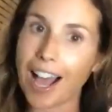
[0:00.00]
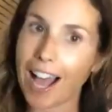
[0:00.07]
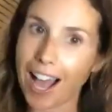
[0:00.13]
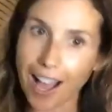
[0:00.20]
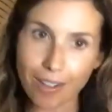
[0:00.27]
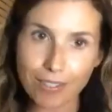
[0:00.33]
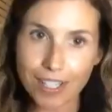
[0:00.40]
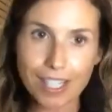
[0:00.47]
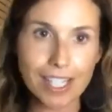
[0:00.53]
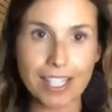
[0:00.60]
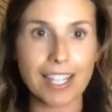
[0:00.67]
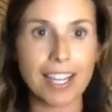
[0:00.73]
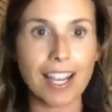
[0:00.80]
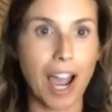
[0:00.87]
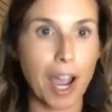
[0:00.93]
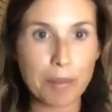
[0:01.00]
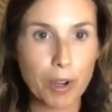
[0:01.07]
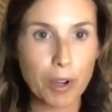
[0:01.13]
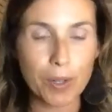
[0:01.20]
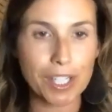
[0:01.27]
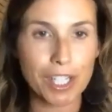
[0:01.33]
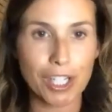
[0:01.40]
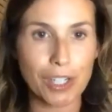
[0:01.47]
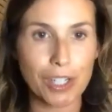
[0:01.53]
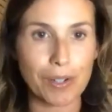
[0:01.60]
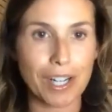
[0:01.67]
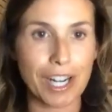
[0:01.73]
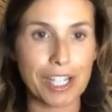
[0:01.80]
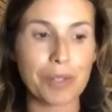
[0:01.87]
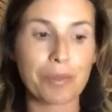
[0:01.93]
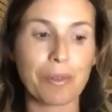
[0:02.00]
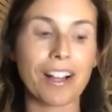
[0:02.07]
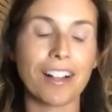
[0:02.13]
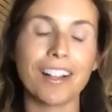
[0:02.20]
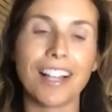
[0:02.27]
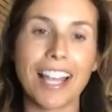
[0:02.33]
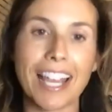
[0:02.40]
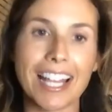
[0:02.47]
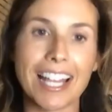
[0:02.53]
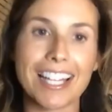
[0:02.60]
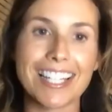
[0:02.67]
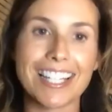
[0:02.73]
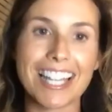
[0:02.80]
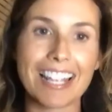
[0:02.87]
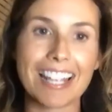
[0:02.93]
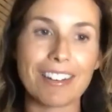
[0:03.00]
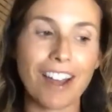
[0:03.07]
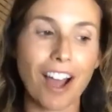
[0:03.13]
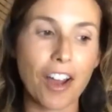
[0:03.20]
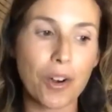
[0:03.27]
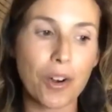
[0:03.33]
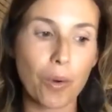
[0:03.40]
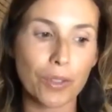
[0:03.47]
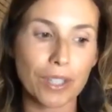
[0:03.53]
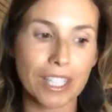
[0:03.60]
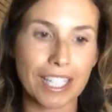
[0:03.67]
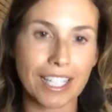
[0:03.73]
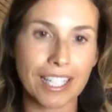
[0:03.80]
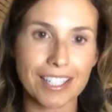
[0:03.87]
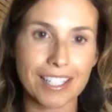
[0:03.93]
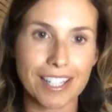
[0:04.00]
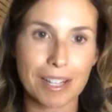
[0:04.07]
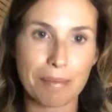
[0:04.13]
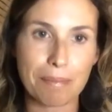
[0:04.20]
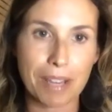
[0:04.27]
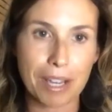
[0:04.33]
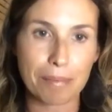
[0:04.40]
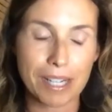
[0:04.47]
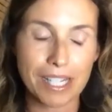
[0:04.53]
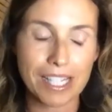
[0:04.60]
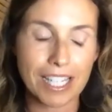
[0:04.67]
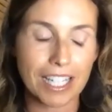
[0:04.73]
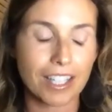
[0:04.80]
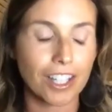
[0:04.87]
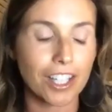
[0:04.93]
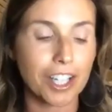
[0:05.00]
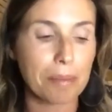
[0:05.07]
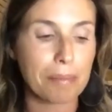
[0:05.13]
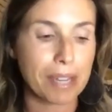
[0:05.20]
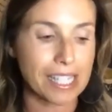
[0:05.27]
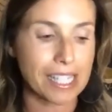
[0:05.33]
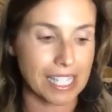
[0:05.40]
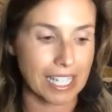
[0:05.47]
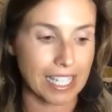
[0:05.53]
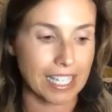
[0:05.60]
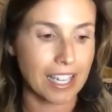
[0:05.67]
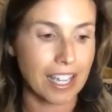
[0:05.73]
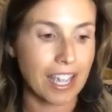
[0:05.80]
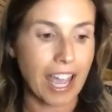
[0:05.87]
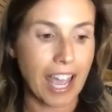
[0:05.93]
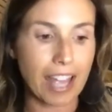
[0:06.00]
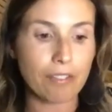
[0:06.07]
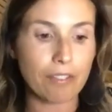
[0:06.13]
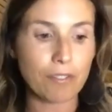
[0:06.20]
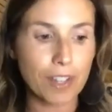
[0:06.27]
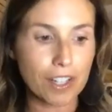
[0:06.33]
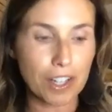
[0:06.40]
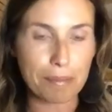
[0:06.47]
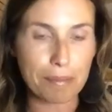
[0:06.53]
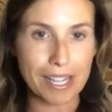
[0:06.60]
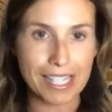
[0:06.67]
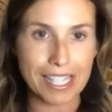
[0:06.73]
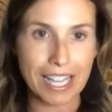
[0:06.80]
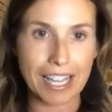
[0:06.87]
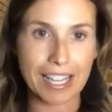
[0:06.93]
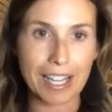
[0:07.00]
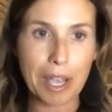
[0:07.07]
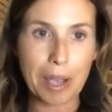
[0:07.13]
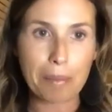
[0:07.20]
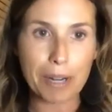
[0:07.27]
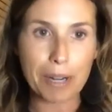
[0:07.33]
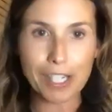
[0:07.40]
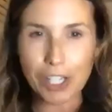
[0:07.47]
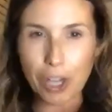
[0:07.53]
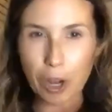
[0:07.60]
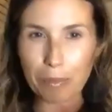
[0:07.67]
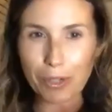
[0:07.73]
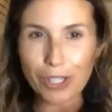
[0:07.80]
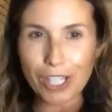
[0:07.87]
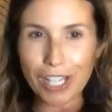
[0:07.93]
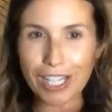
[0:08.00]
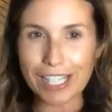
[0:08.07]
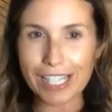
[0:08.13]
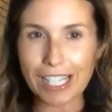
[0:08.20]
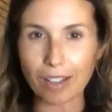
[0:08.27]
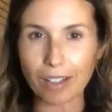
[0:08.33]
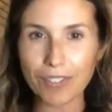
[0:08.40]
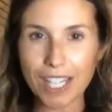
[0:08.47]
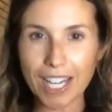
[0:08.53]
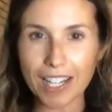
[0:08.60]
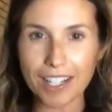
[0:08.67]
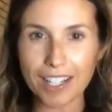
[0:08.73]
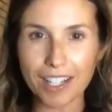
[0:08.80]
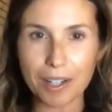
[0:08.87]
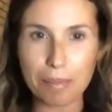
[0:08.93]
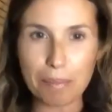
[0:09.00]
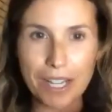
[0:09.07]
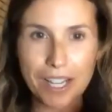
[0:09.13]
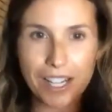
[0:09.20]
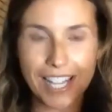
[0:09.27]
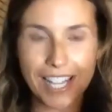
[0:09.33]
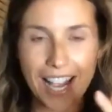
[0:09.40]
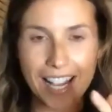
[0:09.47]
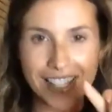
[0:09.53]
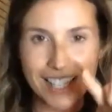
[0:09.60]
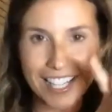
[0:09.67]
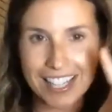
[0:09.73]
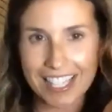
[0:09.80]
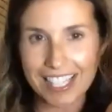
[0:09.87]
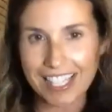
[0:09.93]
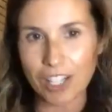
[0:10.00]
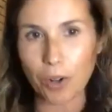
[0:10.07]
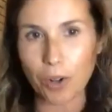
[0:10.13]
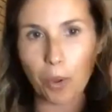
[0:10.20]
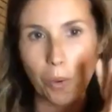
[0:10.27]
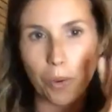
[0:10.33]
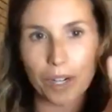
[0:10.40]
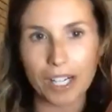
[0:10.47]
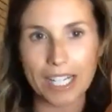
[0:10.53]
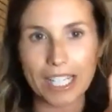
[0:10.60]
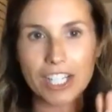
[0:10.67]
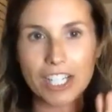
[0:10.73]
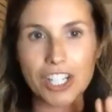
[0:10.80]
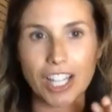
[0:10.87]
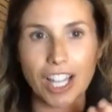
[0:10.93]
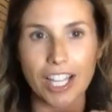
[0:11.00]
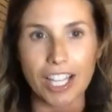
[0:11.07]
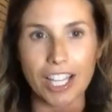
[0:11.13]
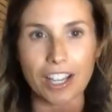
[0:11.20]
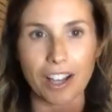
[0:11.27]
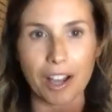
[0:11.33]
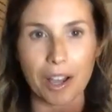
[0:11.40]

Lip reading: obviously I'm going to do it as well. And not only does it make my skin look amazing and feel amazing, but it's almost like a self tanner because it has like this little orange like